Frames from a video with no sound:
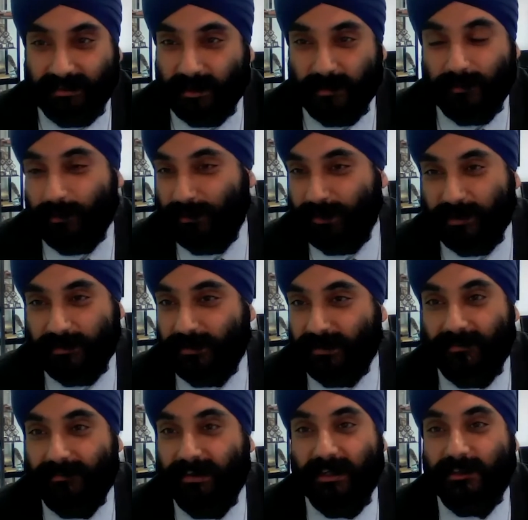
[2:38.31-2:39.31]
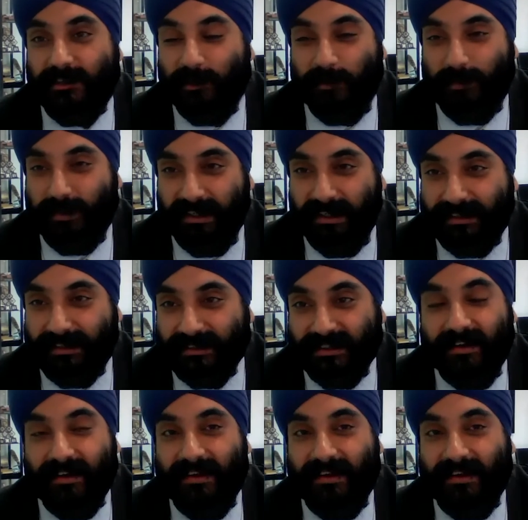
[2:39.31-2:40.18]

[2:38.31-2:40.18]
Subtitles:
I can put those on every 2 weeks,